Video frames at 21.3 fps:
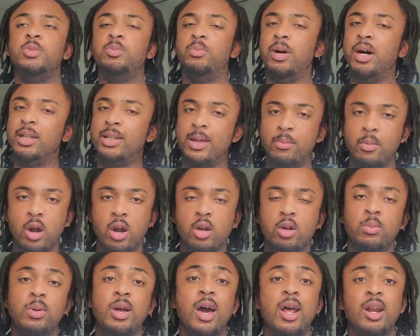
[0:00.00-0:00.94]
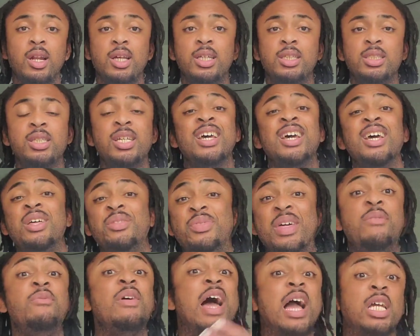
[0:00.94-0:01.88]
but they mark them Nautilus.
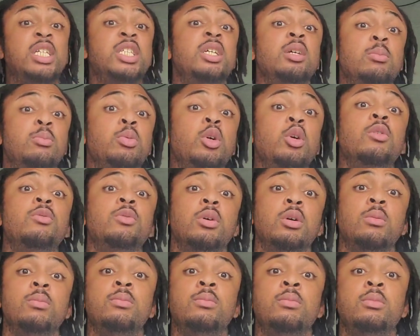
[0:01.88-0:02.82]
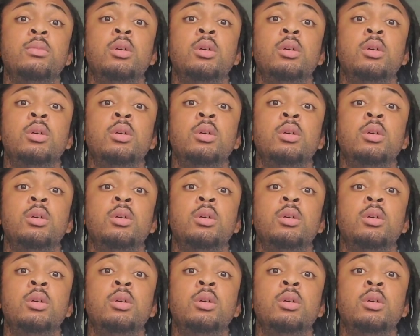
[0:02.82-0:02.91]
They've actually improved them.